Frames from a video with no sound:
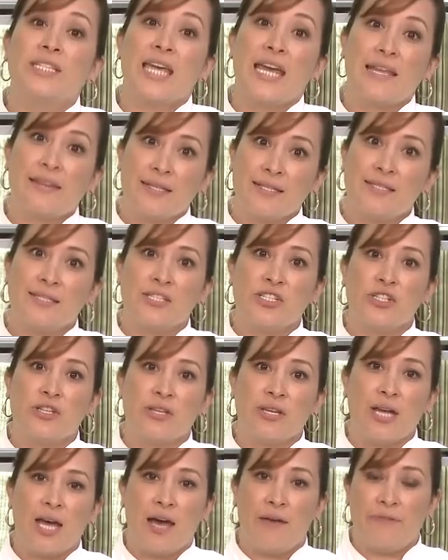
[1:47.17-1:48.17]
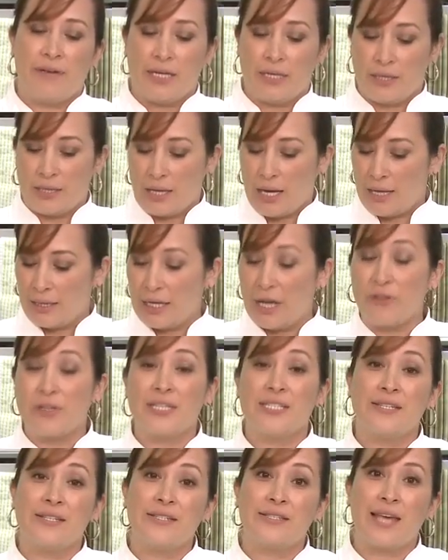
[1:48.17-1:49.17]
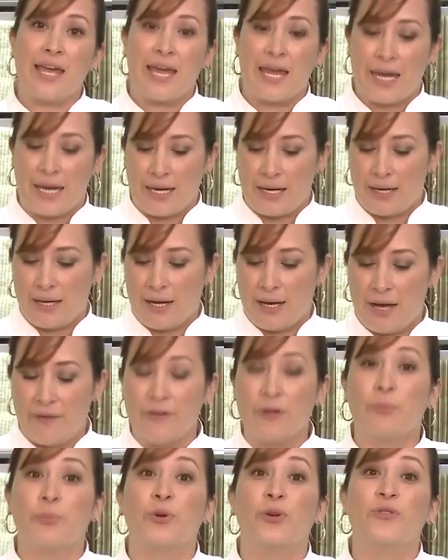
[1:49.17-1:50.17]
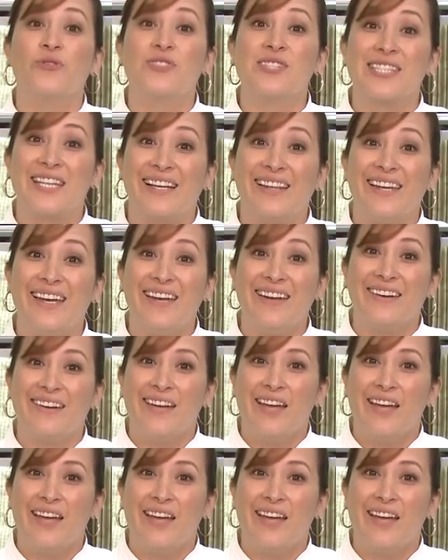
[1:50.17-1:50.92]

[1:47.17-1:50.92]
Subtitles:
take this into the oven. Now this is a oven-proof skillet.